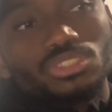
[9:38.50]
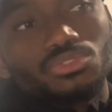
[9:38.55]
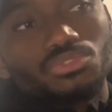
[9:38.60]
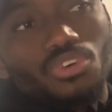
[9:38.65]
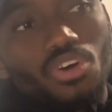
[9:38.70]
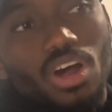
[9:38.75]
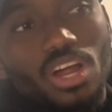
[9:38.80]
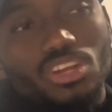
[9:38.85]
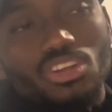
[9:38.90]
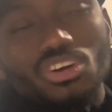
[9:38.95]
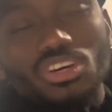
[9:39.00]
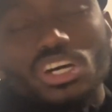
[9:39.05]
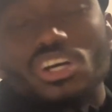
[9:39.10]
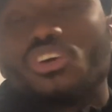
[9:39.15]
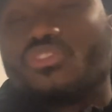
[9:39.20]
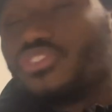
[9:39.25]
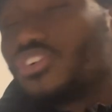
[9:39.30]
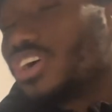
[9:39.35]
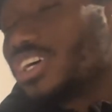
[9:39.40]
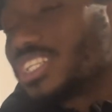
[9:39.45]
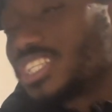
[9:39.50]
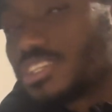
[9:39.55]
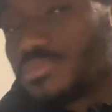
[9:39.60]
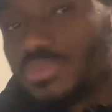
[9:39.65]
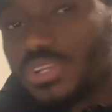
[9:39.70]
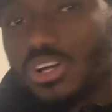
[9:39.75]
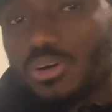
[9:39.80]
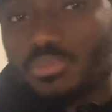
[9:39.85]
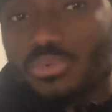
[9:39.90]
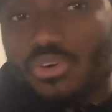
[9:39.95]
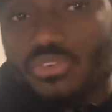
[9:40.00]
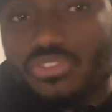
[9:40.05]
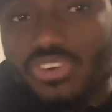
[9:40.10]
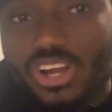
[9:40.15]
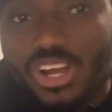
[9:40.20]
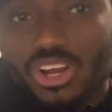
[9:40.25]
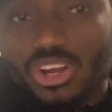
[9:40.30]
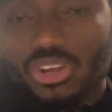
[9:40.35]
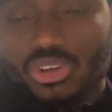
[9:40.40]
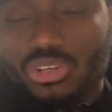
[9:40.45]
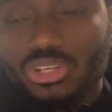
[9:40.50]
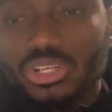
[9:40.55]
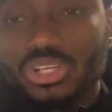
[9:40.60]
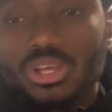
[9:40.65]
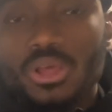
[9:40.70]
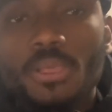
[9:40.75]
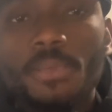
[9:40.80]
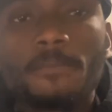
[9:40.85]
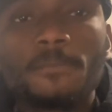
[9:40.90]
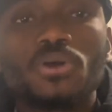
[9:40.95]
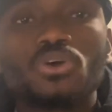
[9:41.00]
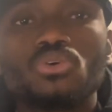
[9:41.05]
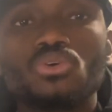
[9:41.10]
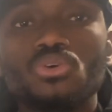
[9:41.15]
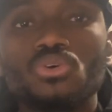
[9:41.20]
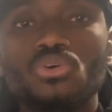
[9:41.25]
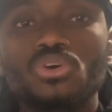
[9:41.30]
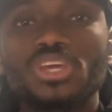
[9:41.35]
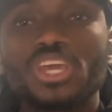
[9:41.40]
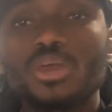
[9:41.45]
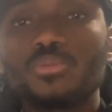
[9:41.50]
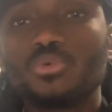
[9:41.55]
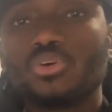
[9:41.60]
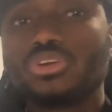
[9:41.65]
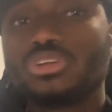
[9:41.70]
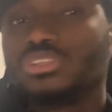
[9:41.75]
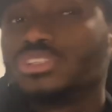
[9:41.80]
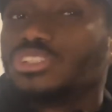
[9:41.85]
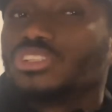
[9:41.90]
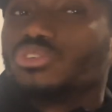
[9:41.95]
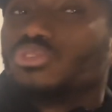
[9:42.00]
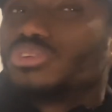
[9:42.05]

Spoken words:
for a similar profile who came on,